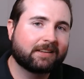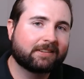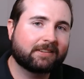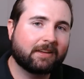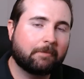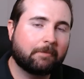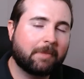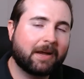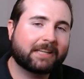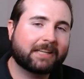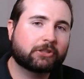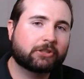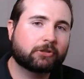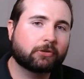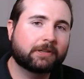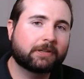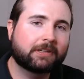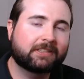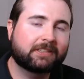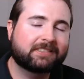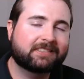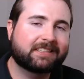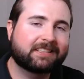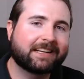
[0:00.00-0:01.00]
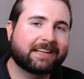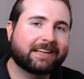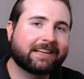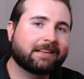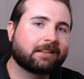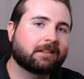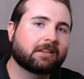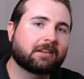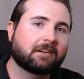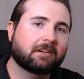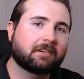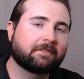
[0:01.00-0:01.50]
So make sure you steer
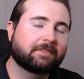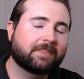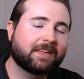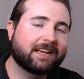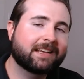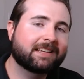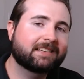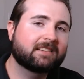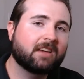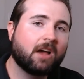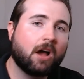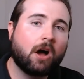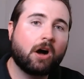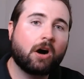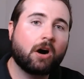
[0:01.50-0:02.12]
clear of these.